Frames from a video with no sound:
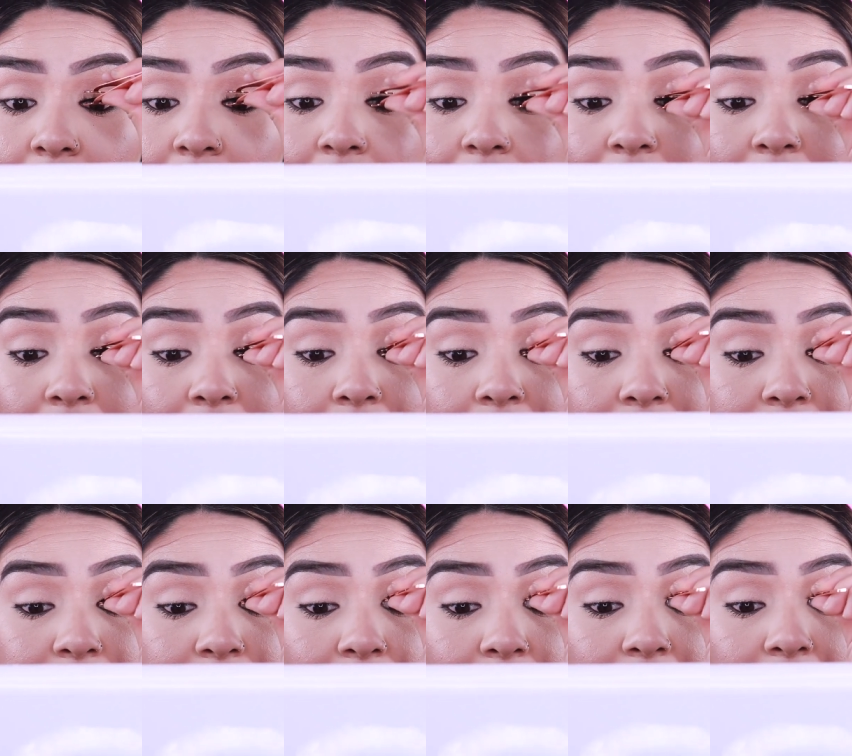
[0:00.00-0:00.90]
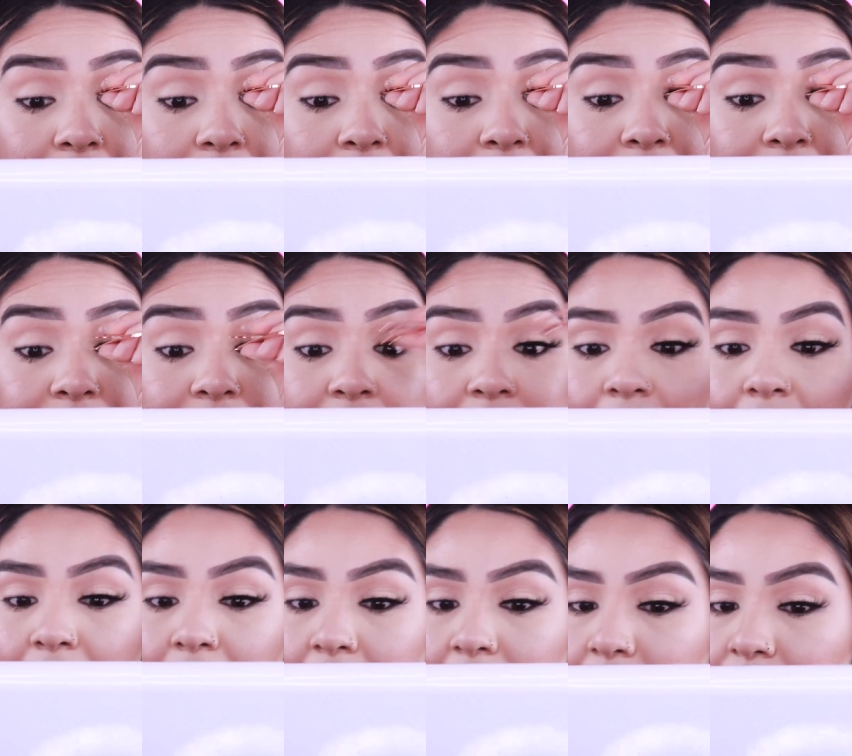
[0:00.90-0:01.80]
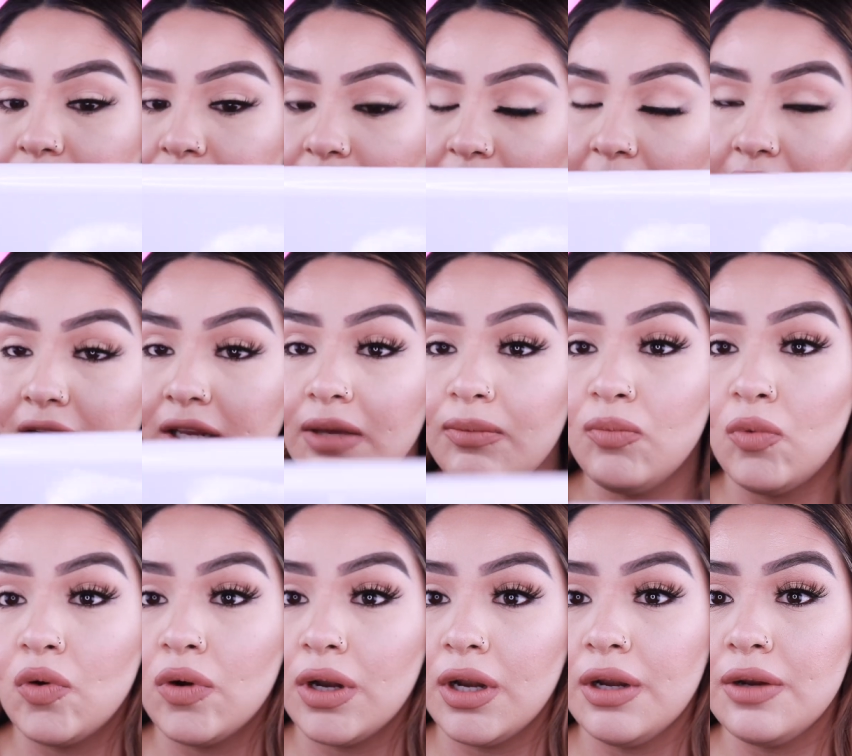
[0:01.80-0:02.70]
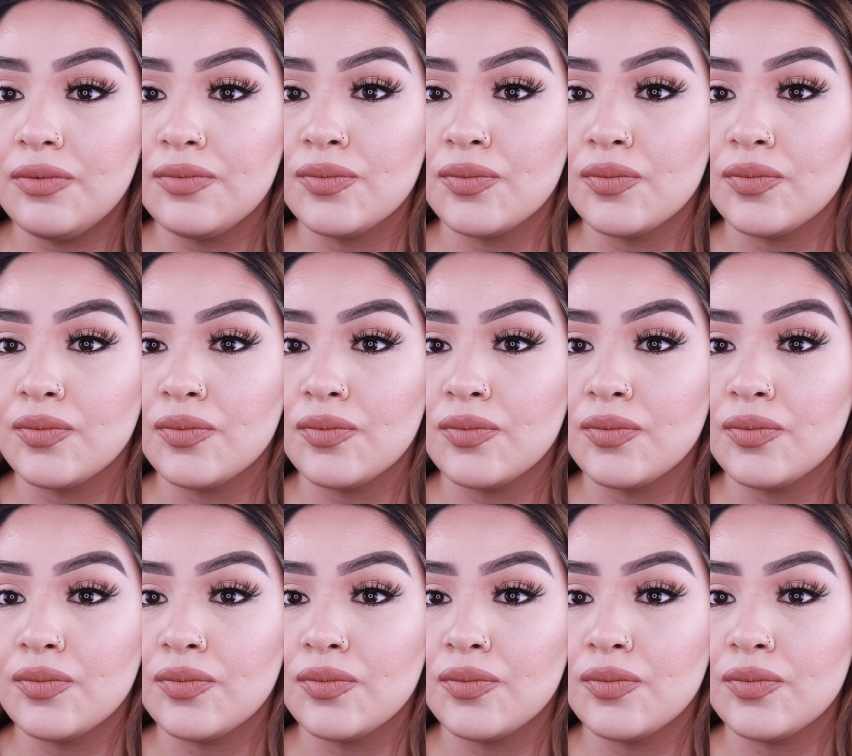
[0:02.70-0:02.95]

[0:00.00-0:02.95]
Okay, so I didn't have to cut off anymore.